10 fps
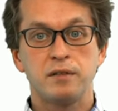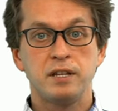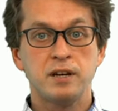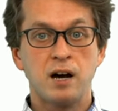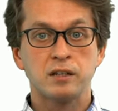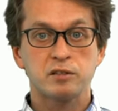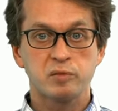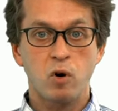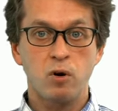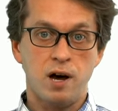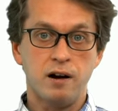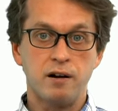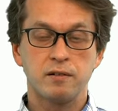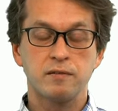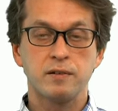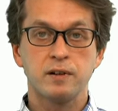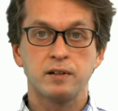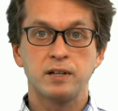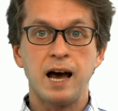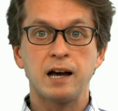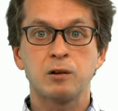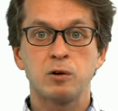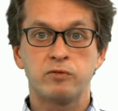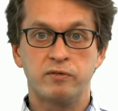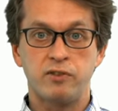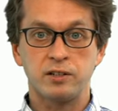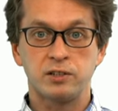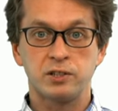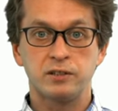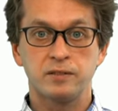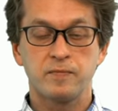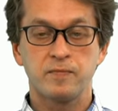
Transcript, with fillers: theta small r, the angle of refraction.